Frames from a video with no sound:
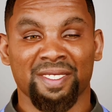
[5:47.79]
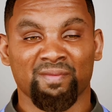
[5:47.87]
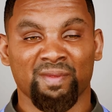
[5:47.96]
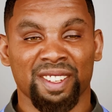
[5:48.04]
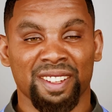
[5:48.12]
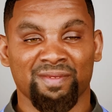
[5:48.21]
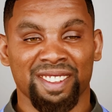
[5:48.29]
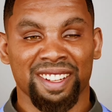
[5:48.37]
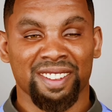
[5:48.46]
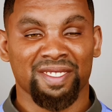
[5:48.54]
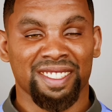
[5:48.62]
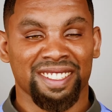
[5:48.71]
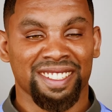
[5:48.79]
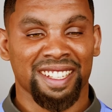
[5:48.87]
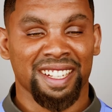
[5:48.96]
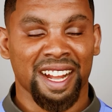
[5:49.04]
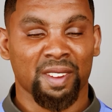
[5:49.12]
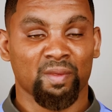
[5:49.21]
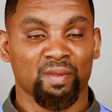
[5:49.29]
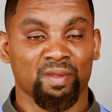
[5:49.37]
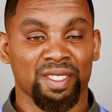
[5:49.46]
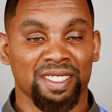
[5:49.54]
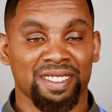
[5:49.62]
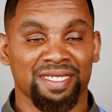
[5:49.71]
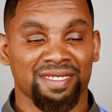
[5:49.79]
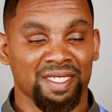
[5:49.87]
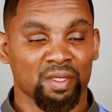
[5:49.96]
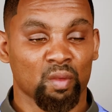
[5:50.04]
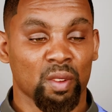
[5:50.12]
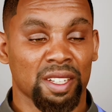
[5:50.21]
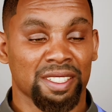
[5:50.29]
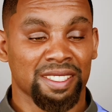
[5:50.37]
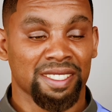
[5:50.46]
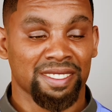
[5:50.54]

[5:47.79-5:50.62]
We're going to find out and see how good the quality is.